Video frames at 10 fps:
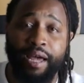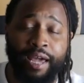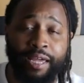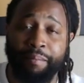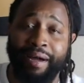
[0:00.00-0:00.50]

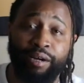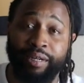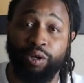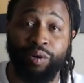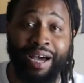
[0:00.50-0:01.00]
Anybody out
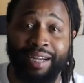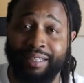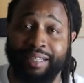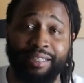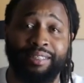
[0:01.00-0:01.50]
there who got
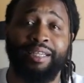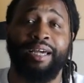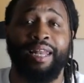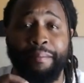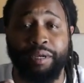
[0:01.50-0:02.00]
anything to say,
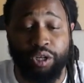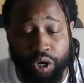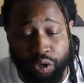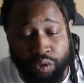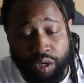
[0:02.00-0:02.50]
let me
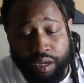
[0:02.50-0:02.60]
know.